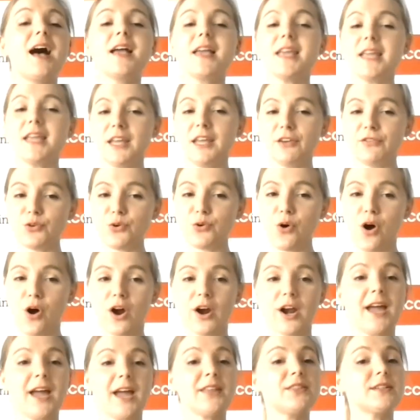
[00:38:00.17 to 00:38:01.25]
If you
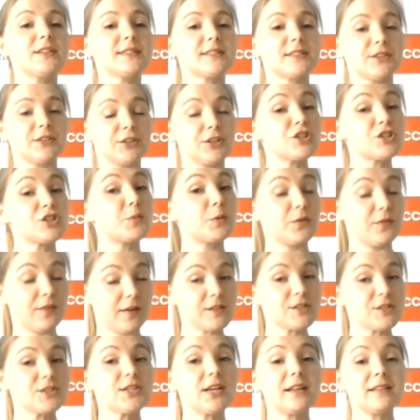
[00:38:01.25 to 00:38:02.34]
are at the strategic
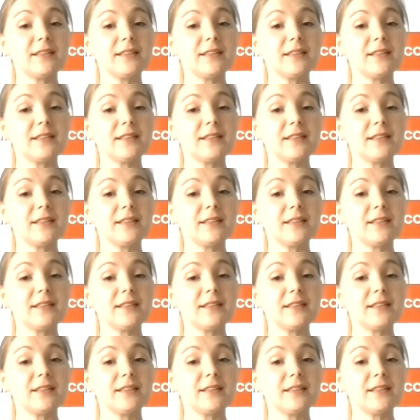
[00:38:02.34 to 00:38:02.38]
professional